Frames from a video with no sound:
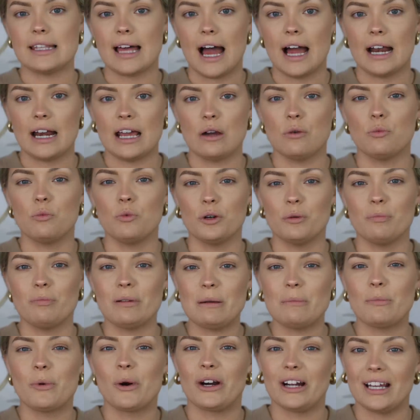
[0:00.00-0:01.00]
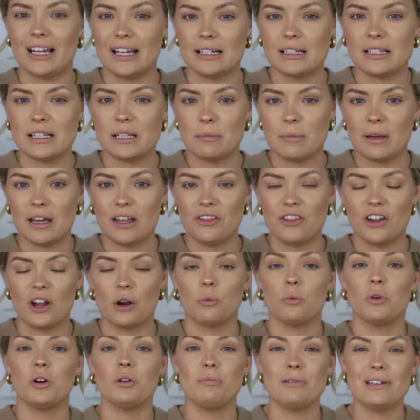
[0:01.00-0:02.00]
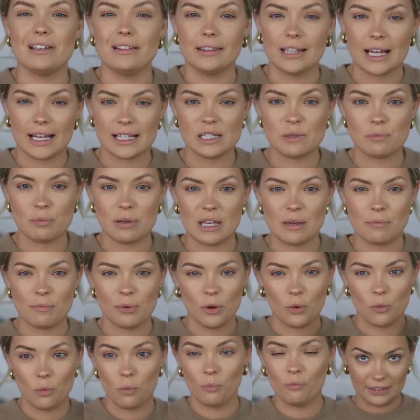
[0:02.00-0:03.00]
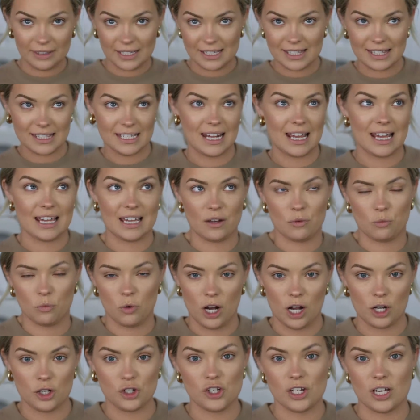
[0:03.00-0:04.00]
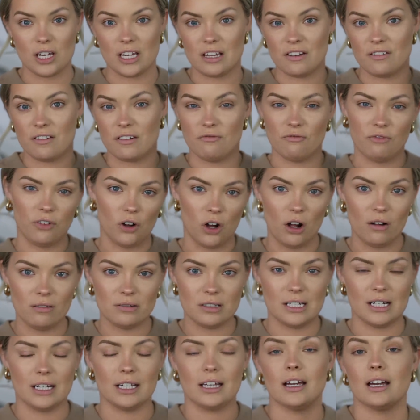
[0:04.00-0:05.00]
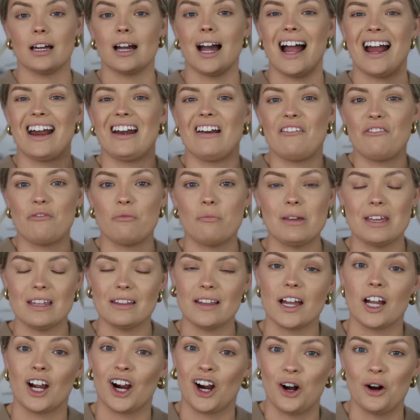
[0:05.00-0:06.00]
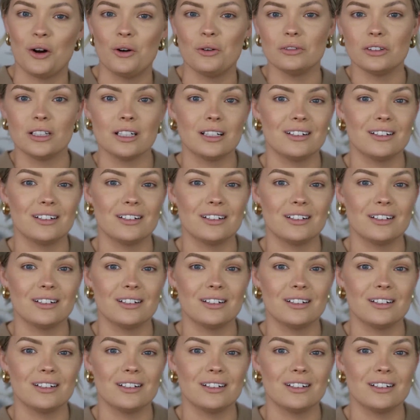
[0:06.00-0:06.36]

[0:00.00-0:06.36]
that it would be more intimate. There would be less people listening and watching and involved, and it can kind of be like our own